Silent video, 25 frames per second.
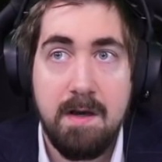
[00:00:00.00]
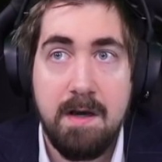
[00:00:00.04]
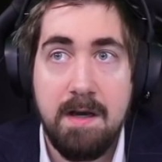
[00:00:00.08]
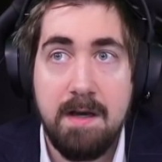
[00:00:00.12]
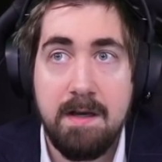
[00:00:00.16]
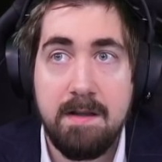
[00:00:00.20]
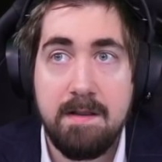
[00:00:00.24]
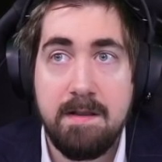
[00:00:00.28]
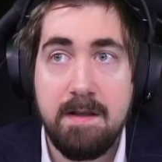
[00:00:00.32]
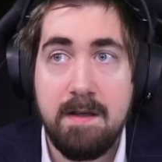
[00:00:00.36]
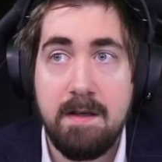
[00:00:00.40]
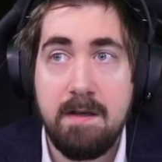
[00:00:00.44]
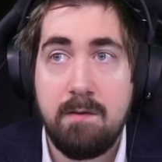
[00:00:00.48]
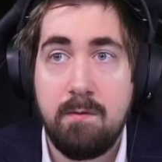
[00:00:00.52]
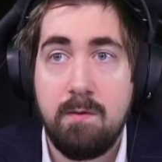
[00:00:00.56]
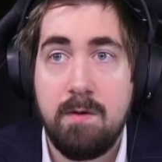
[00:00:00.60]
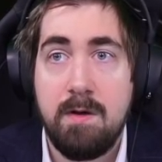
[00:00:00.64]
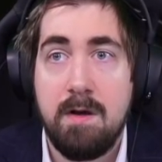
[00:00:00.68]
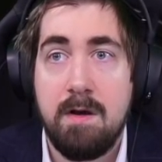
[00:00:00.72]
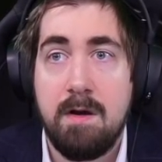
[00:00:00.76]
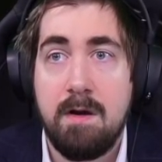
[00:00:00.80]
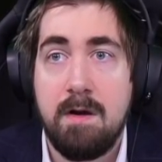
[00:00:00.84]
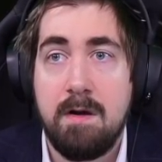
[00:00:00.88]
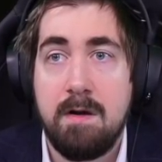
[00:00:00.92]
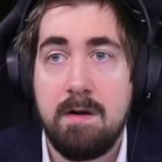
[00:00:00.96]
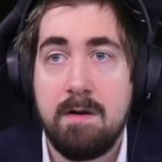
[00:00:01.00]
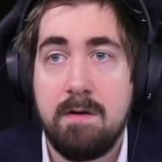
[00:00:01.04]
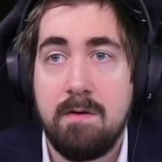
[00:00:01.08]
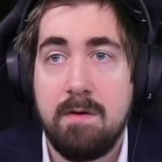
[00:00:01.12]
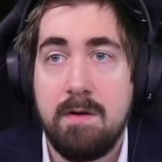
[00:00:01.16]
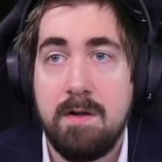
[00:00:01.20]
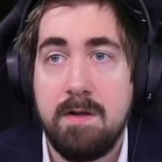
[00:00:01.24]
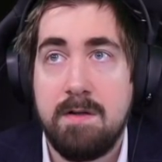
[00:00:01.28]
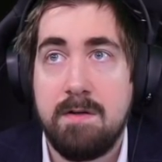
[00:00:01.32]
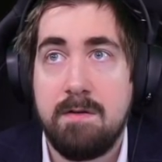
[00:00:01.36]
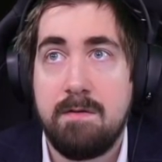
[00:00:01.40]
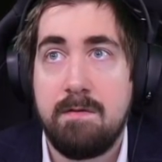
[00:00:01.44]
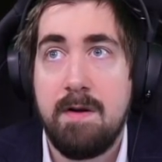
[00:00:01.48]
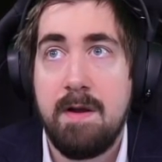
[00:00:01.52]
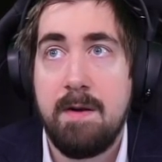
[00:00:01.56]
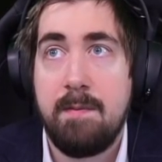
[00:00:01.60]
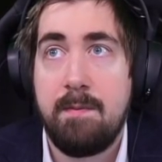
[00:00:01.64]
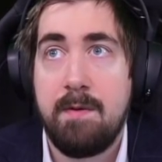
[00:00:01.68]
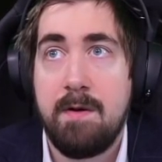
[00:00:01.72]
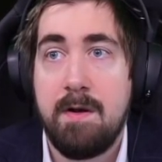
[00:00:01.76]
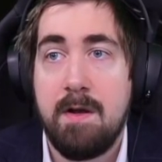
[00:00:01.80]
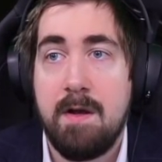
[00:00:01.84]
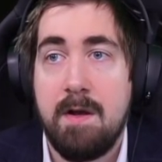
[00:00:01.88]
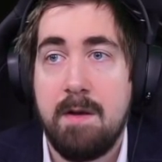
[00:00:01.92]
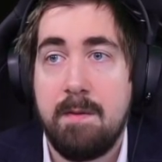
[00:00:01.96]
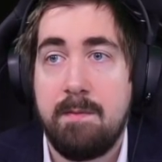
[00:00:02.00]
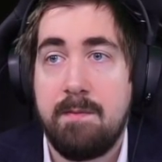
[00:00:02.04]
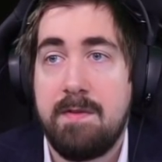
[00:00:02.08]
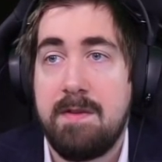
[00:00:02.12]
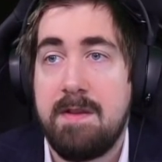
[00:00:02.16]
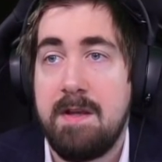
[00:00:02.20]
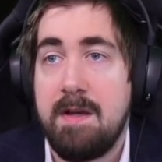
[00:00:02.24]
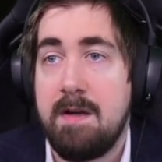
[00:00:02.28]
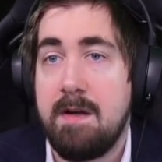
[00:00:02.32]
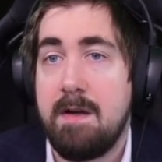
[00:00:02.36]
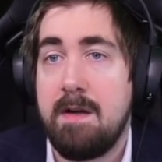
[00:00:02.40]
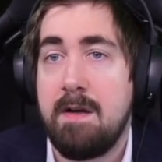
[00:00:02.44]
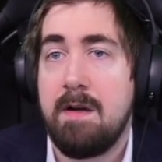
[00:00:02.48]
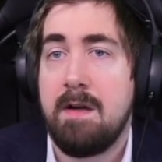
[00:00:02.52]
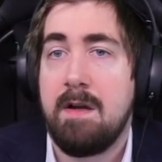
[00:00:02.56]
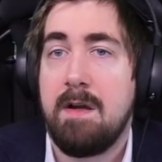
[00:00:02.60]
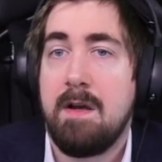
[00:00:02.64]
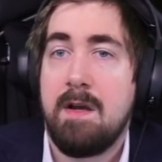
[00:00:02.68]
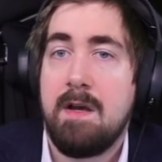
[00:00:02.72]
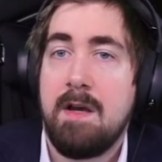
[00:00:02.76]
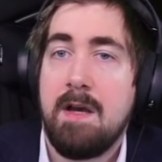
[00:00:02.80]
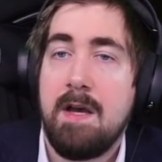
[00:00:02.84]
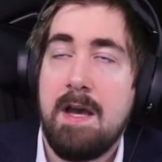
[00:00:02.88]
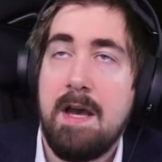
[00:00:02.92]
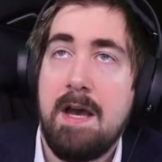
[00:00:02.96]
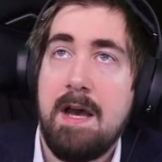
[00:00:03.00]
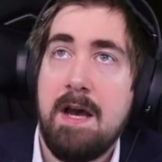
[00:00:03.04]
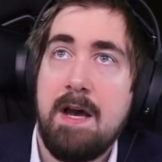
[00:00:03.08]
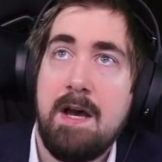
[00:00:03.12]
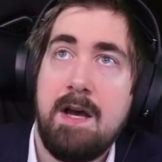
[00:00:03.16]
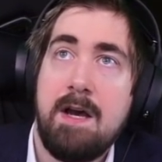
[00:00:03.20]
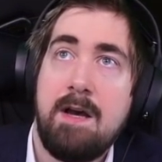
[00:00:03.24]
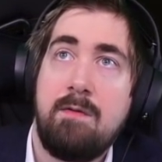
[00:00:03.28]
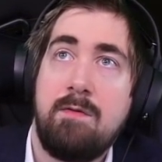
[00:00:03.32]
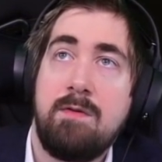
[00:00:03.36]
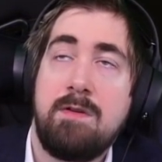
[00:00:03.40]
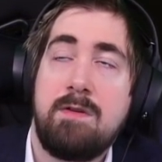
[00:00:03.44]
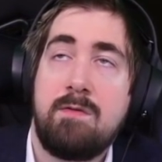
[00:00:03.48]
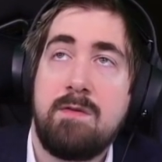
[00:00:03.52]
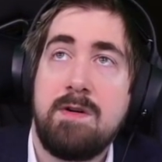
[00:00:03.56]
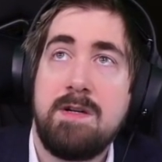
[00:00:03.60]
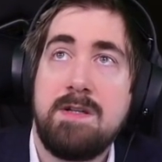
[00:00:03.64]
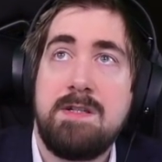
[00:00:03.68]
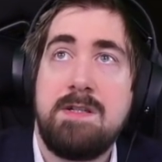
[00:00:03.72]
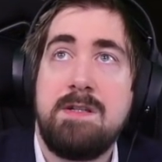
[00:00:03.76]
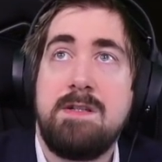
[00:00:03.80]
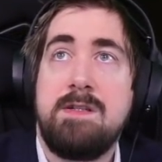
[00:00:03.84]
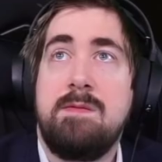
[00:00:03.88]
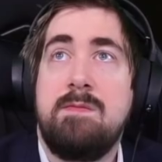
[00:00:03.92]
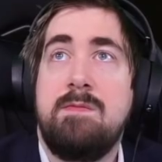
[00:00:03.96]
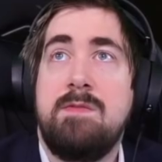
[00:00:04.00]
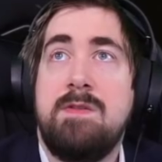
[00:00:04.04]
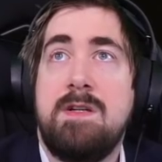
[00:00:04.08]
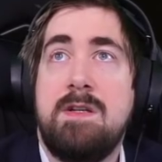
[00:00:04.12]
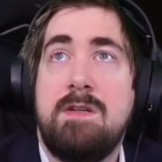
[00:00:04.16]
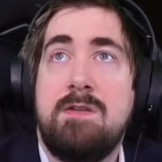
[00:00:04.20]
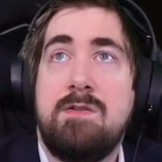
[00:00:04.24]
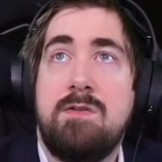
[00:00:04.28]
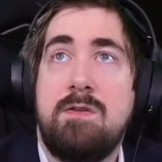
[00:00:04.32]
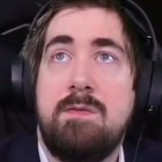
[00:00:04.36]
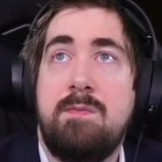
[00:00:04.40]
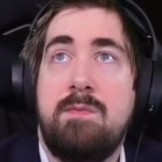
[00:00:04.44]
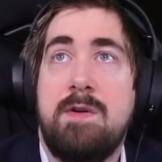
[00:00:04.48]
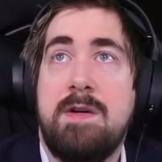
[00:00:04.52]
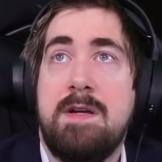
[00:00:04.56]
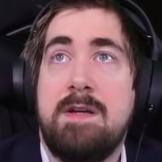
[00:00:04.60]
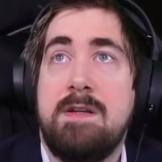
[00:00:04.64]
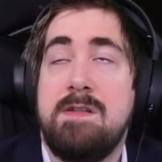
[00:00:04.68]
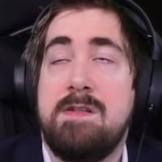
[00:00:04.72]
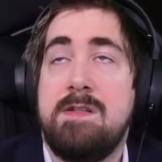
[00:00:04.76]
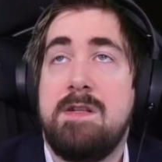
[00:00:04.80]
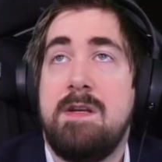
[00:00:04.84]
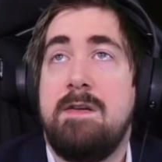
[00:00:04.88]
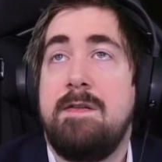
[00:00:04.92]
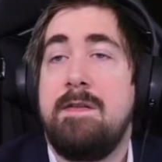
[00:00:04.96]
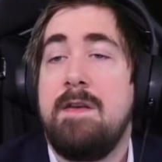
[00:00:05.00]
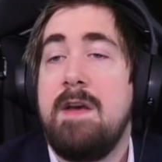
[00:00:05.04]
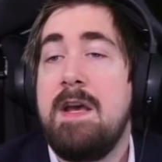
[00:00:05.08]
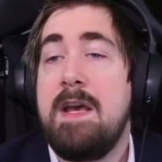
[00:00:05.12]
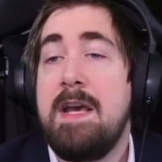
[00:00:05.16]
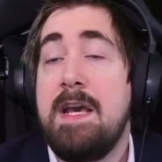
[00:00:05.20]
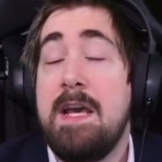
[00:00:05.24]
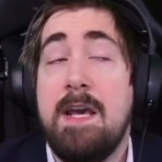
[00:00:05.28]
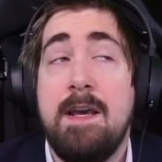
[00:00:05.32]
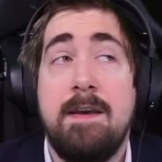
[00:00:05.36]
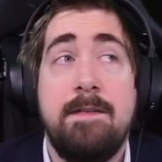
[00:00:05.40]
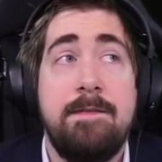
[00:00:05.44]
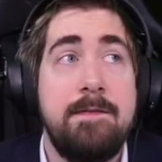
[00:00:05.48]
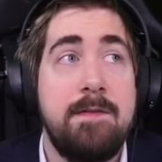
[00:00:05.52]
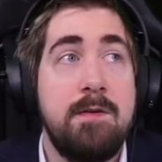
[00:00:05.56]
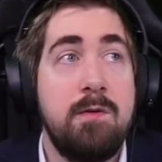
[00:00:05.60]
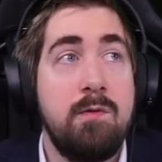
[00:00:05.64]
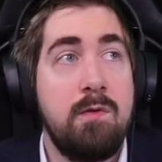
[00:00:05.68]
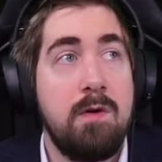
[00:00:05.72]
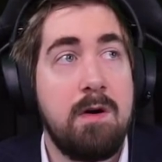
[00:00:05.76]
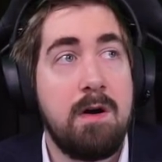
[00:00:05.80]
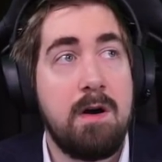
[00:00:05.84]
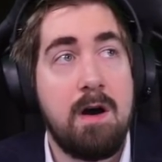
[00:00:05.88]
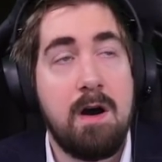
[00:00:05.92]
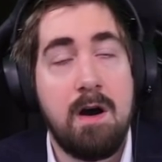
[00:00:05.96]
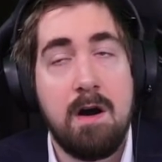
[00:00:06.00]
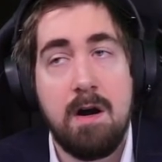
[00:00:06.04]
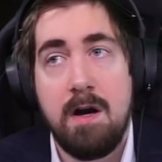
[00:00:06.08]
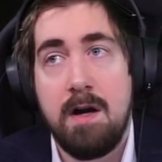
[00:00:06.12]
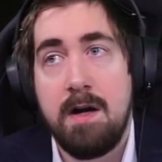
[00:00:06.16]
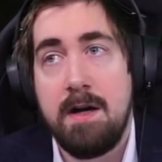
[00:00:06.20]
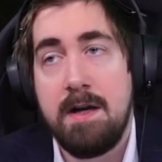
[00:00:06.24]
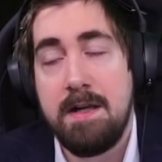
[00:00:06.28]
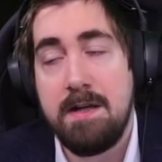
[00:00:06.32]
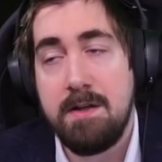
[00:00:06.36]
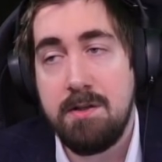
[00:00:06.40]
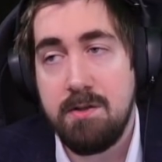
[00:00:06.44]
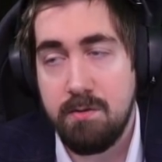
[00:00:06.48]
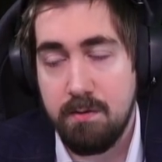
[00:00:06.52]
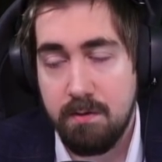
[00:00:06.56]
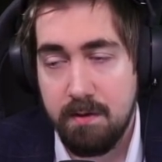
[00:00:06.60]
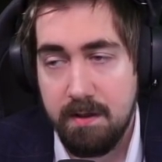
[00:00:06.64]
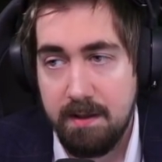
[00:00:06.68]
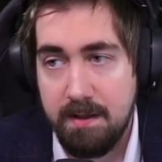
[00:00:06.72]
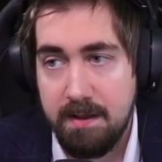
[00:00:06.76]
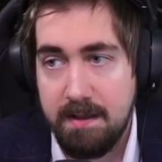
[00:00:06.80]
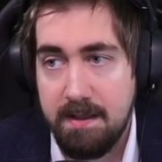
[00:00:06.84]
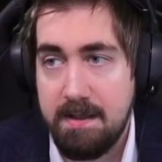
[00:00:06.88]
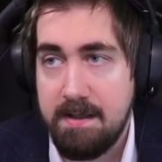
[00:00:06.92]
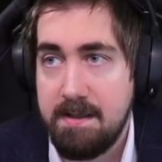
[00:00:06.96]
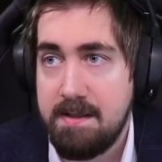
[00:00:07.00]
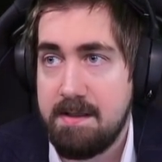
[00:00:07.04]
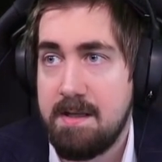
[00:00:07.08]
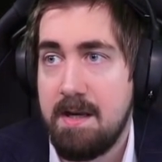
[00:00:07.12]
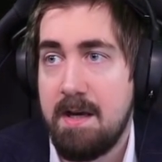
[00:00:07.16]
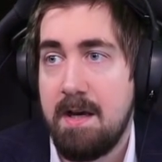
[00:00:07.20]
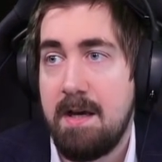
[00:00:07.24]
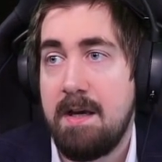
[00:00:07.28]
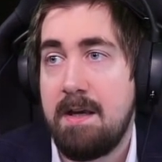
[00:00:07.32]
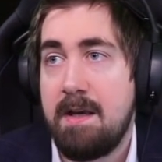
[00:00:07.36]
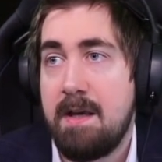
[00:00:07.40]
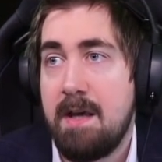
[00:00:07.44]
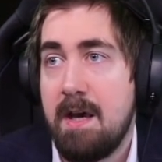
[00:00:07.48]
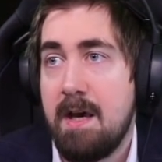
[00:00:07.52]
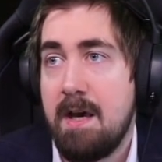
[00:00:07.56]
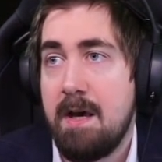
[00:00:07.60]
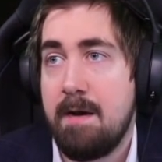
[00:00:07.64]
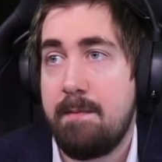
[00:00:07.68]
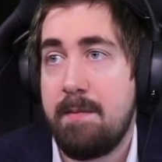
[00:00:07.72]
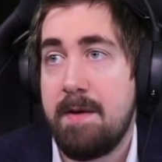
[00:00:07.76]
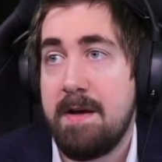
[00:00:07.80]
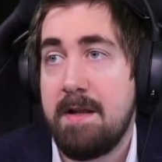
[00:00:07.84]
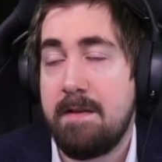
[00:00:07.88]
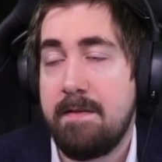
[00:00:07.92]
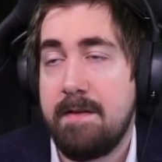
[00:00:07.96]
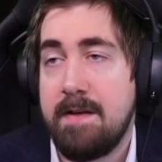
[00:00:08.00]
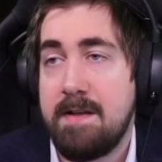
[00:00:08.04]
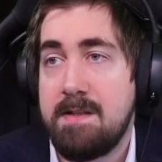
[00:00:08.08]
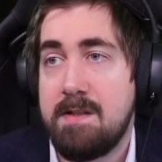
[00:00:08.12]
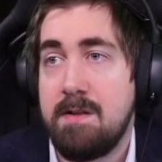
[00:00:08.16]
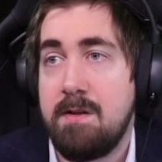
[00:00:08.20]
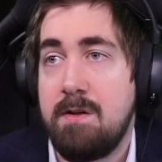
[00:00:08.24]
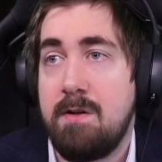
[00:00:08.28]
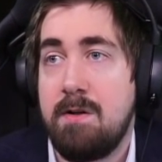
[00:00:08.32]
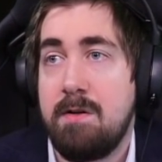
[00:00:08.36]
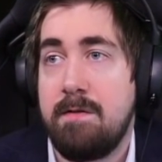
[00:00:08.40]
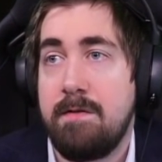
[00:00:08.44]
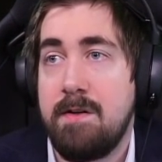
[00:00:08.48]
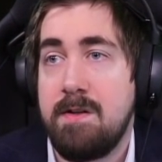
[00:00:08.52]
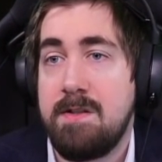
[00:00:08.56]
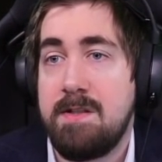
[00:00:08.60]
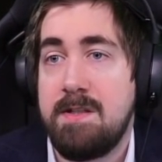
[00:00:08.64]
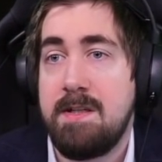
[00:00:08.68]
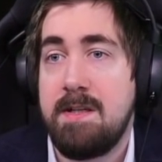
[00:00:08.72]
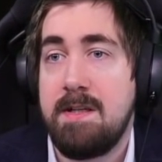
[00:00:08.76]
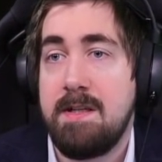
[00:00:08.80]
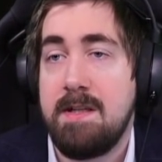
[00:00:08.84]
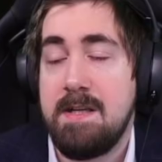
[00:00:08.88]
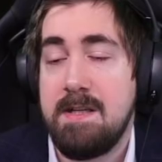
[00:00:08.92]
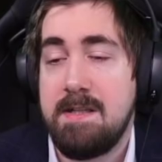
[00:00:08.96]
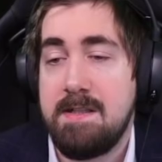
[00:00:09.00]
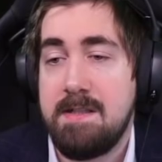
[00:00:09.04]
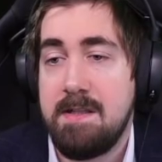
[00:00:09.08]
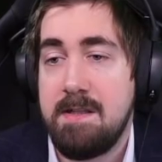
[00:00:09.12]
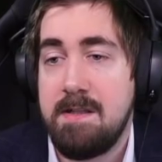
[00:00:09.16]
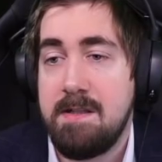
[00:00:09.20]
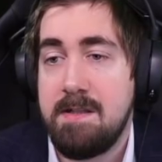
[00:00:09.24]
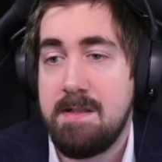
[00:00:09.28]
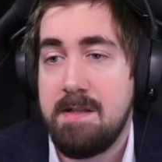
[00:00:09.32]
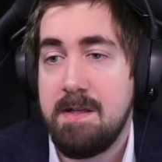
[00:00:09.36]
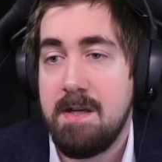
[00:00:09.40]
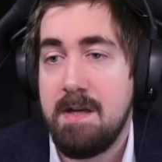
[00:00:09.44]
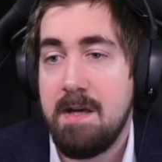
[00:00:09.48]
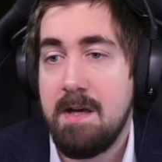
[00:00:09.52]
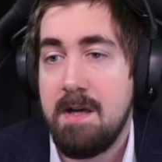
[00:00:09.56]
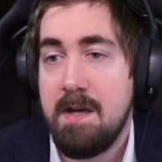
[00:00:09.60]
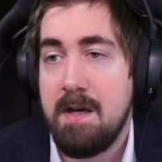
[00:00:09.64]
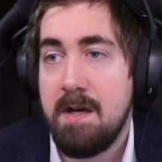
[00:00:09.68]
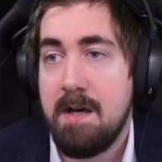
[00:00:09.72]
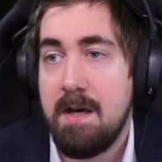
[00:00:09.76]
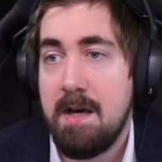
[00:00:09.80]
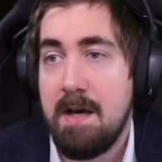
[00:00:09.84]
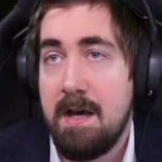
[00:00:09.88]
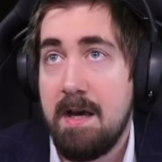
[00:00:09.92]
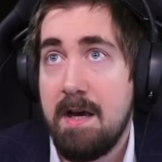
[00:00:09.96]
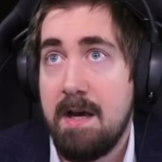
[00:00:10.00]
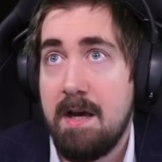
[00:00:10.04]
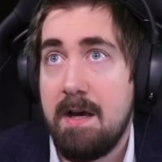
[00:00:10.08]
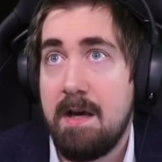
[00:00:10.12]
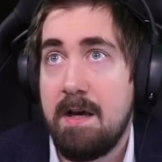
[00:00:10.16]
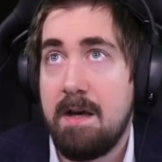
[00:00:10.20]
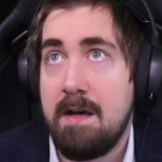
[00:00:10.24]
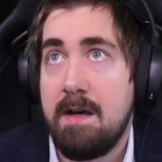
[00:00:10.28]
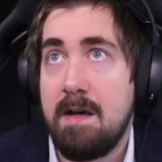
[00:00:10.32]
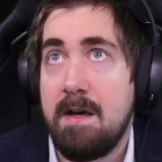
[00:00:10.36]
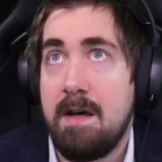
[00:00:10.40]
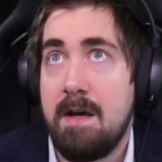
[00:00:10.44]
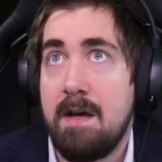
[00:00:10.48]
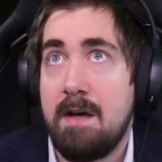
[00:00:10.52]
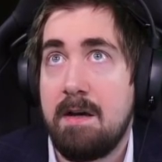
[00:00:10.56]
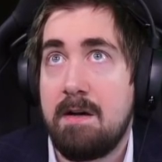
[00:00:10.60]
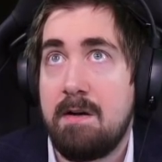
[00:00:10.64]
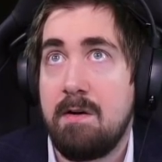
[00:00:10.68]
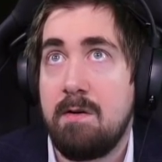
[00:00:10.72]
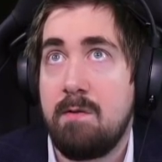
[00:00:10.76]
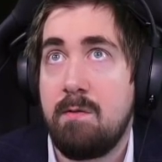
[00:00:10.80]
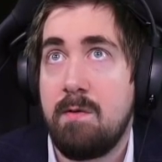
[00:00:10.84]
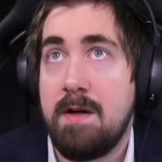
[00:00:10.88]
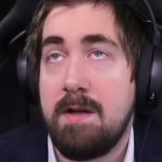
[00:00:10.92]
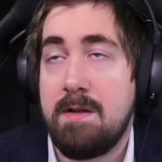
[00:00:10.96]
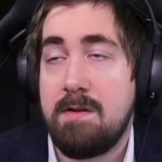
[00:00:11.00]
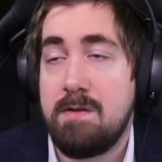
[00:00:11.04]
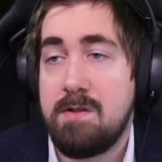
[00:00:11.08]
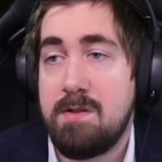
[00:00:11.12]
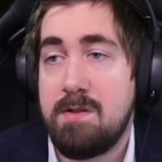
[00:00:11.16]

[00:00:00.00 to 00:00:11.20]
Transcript: I think we are going to wrap it up there with questions. I'm going to take a short break and stuff. If you are enjoying these like Path of Exile University lessons, a good way to